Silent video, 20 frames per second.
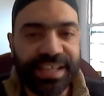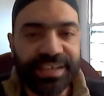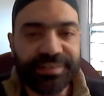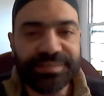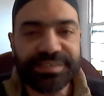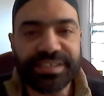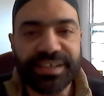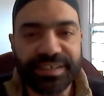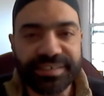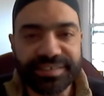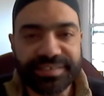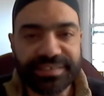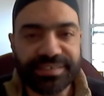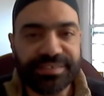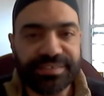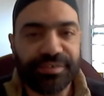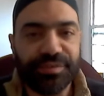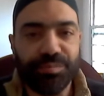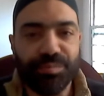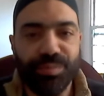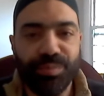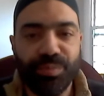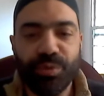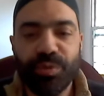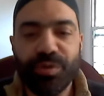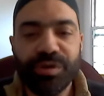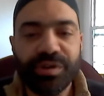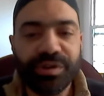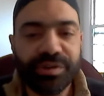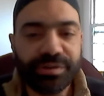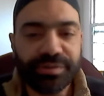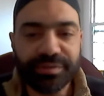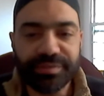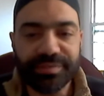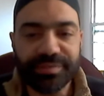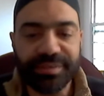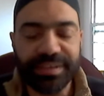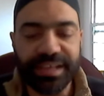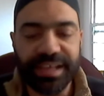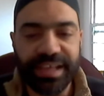gives us
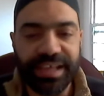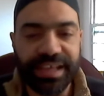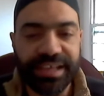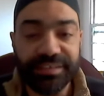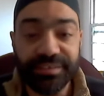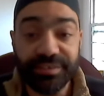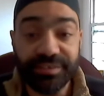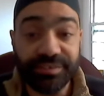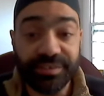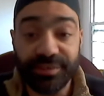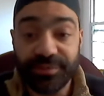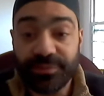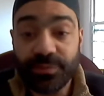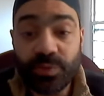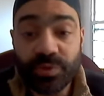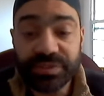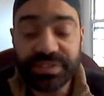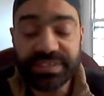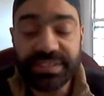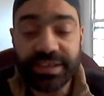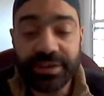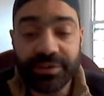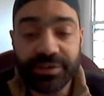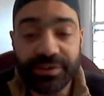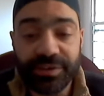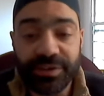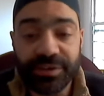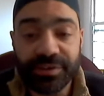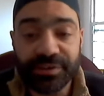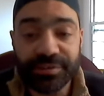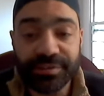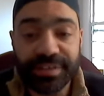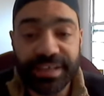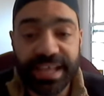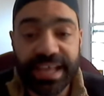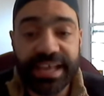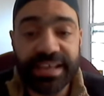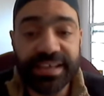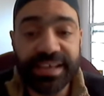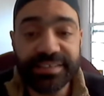more and of course there are
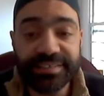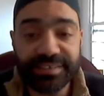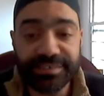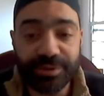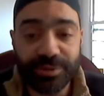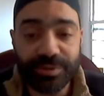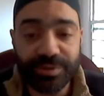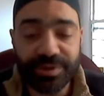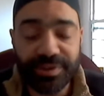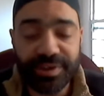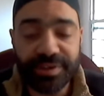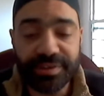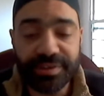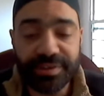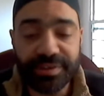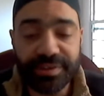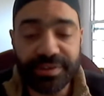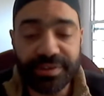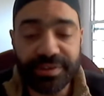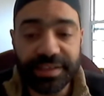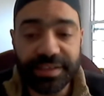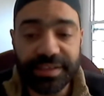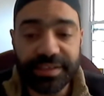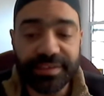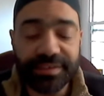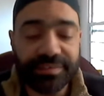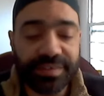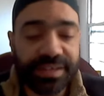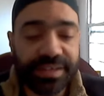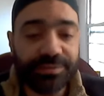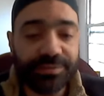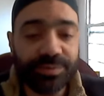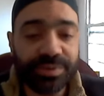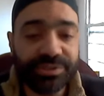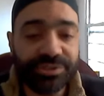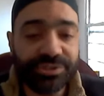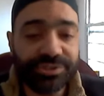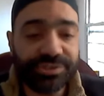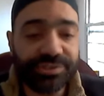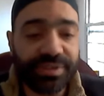the ayat in the Quran,
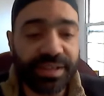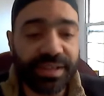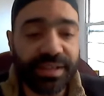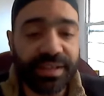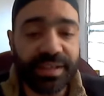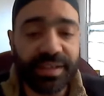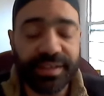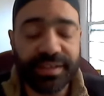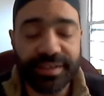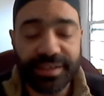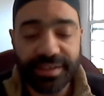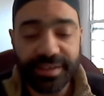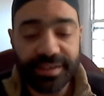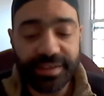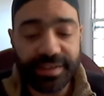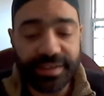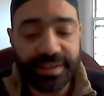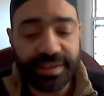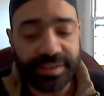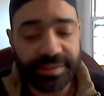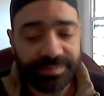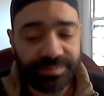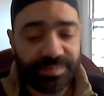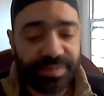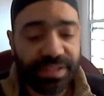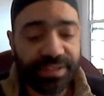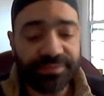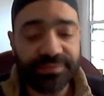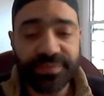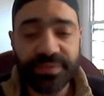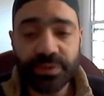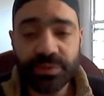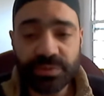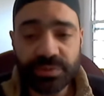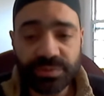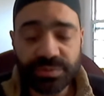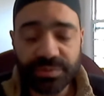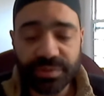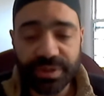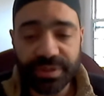right? Which if
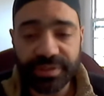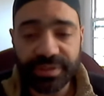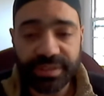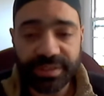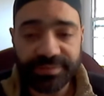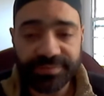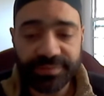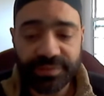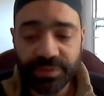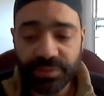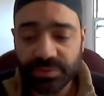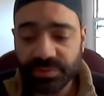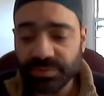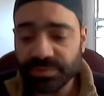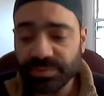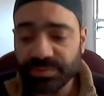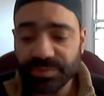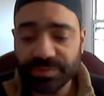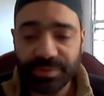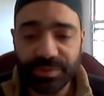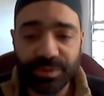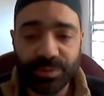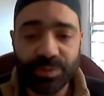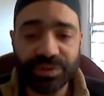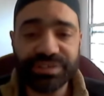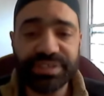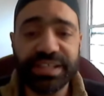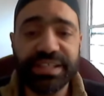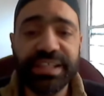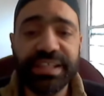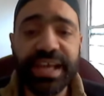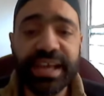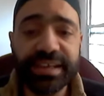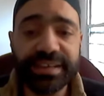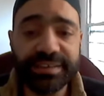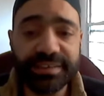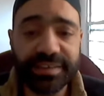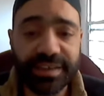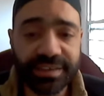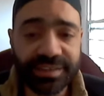you were to
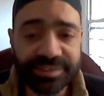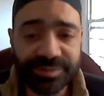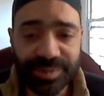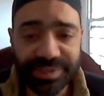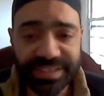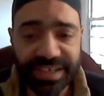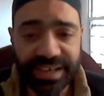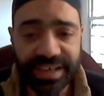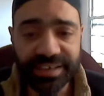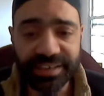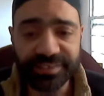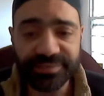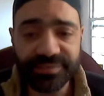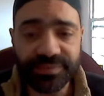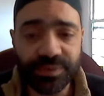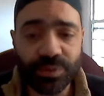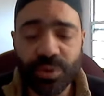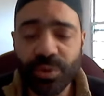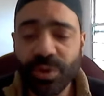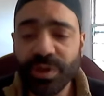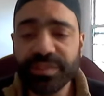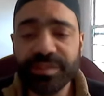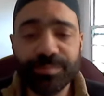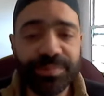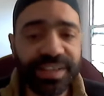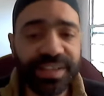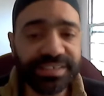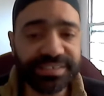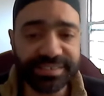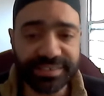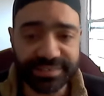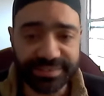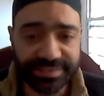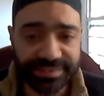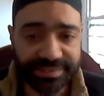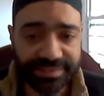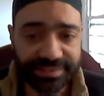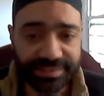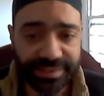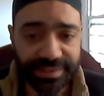thank Allah subhanahu wa ta'ala for all the
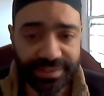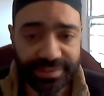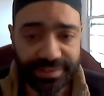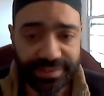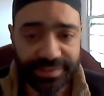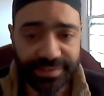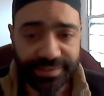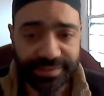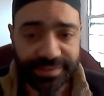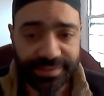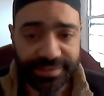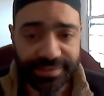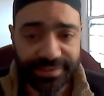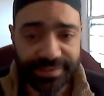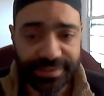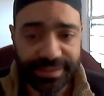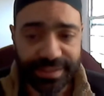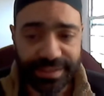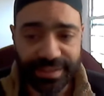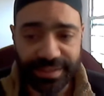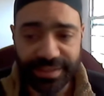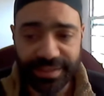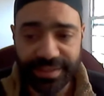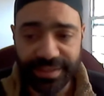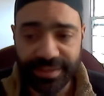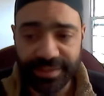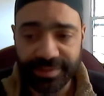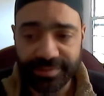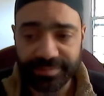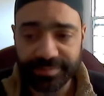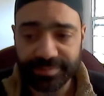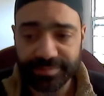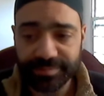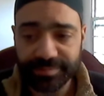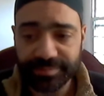blessings, uh,